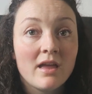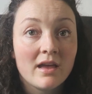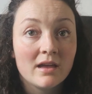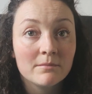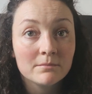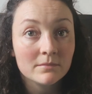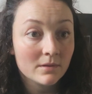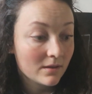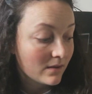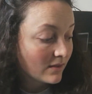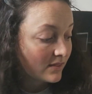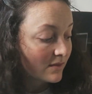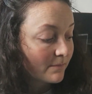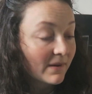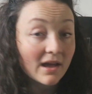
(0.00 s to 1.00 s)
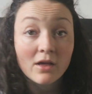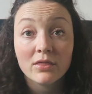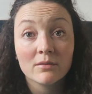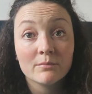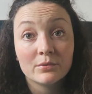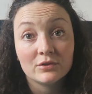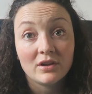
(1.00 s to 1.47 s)
The
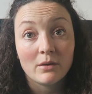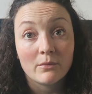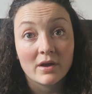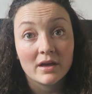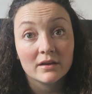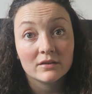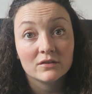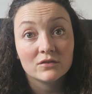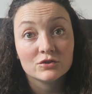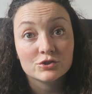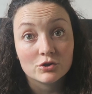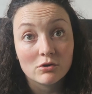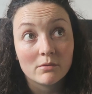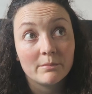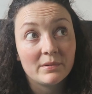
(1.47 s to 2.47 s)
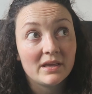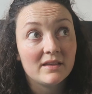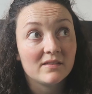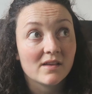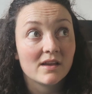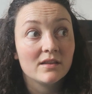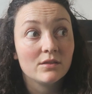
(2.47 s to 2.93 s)
Bath & Body Works shop
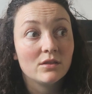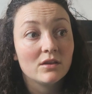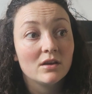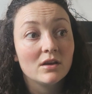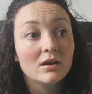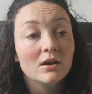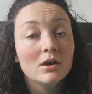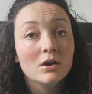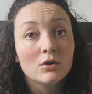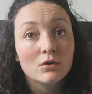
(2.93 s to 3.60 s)
is at the